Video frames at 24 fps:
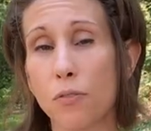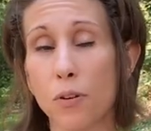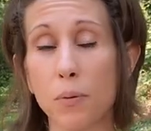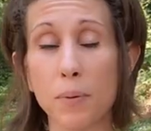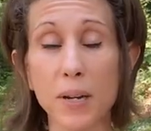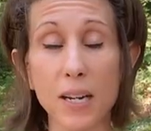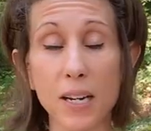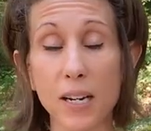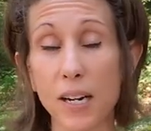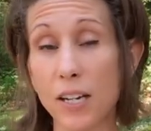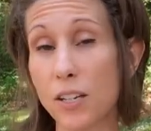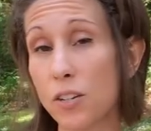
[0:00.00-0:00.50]

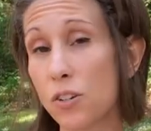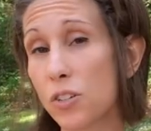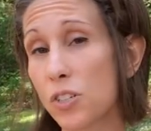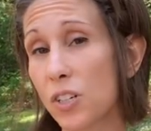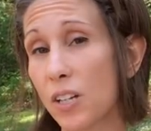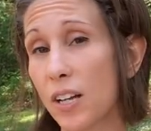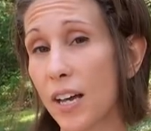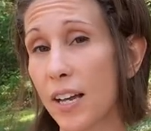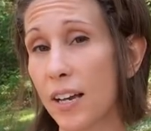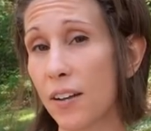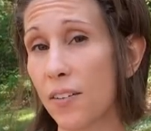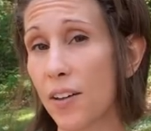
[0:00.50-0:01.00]
For me, I
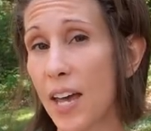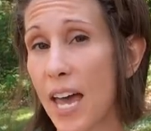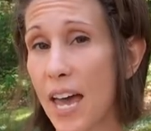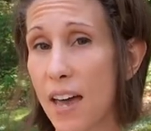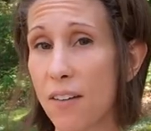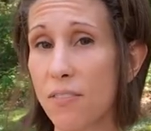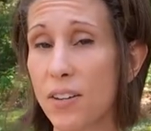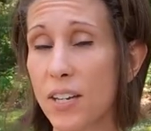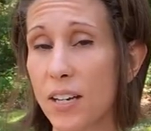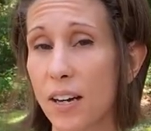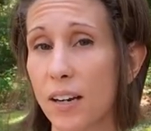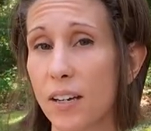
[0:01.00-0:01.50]
use a lot of
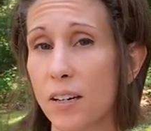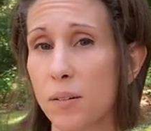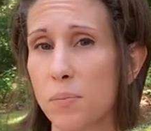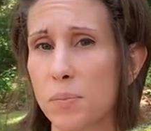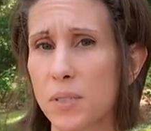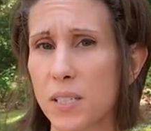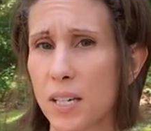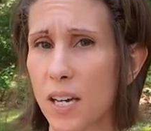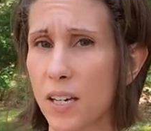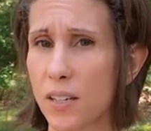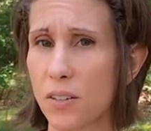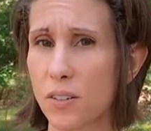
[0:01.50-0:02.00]
heavy
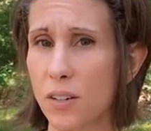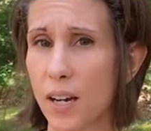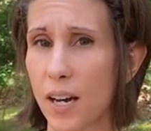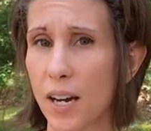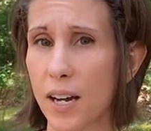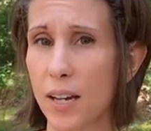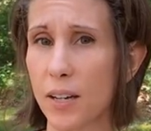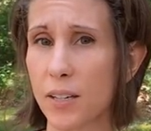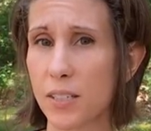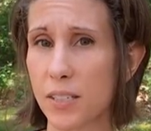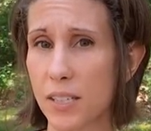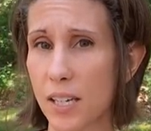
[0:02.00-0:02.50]
items.
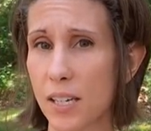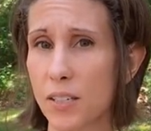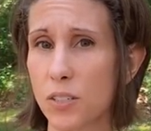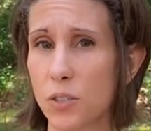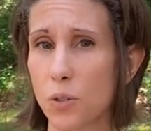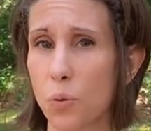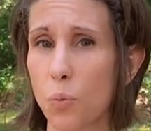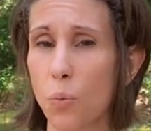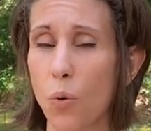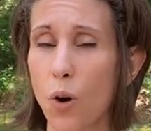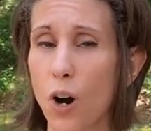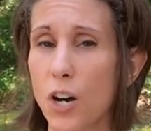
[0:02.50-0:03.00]
I
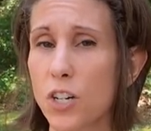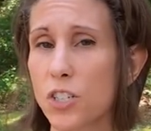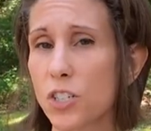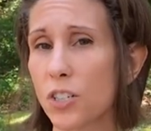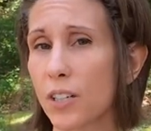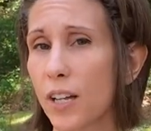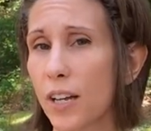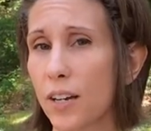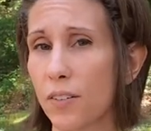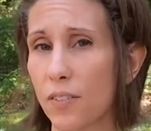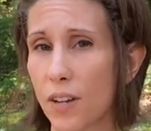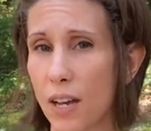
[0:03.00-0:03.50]
tend to
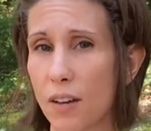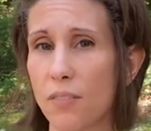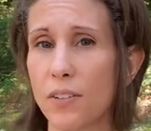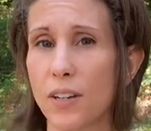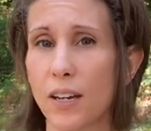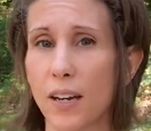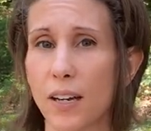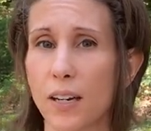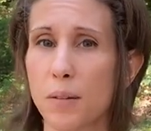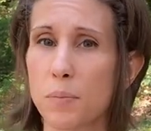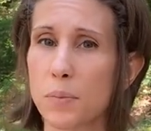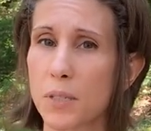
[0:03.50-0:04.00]
wash a lot of
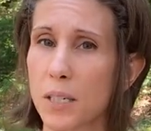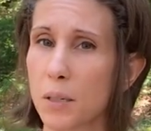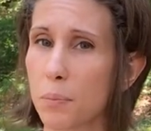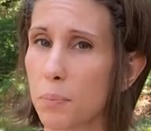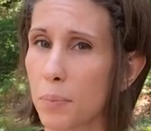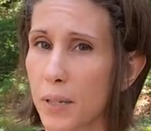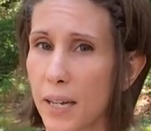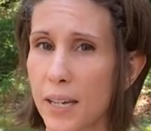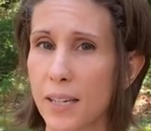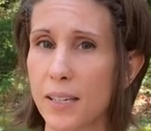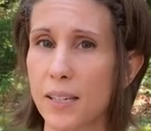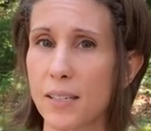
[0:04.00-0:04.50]
heavy items
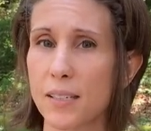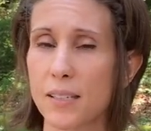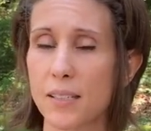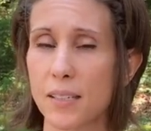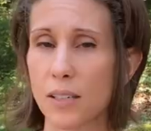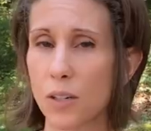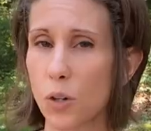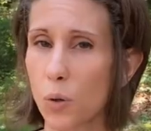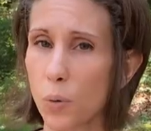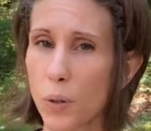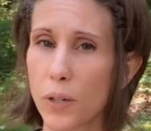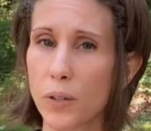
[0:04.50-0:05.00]
like
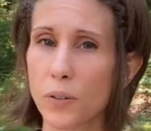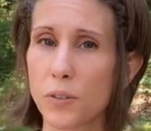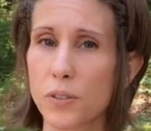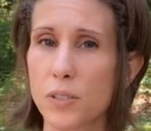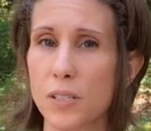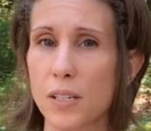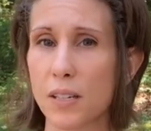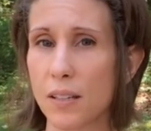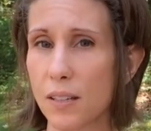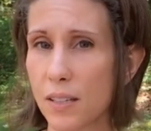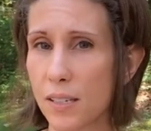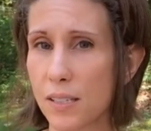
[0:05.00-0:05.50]
blankets and
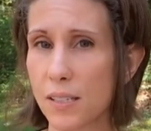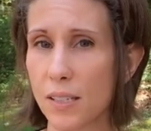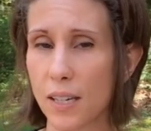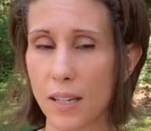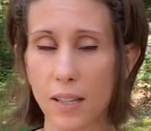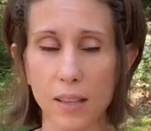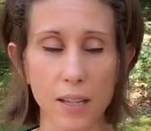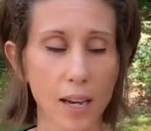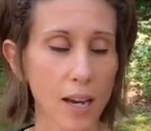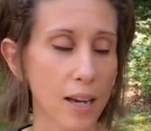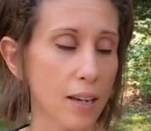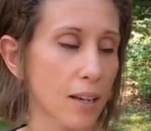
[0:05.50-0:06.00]
quilts and things
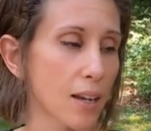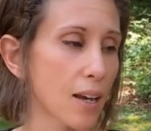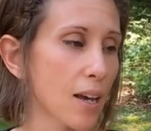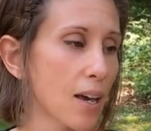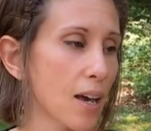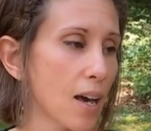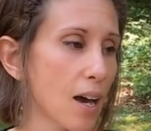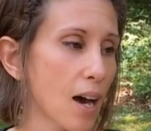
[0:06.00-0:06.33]
like that.